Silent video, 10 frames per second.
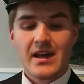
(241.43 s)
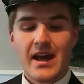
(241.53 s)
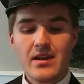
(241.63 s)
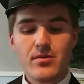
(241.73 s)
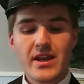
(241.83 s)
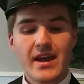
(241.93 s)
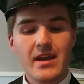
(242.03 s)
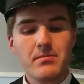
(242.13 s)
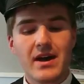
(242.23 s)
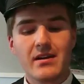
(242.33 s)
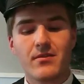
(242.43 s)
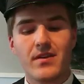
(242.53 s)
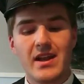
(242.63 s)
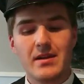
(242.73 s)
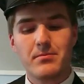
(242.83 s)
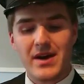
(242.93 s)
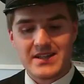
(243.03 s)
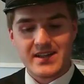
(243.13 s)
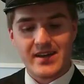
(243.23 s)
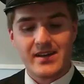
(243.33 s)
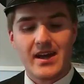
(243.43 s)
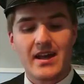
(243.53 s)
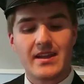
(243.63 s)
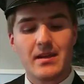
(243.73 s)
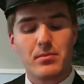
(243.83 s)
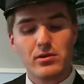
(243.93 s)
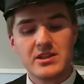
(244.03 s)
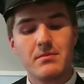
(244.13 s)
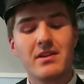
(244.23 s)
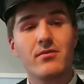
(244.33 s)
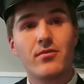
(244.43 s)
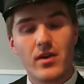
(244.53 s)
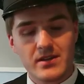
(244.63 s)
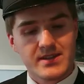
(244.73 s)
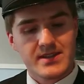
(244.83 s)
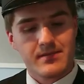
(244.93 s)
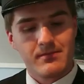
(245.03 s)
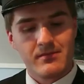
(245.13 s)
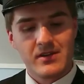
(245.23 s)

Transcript: Henry came back feeling better, and they put him in front.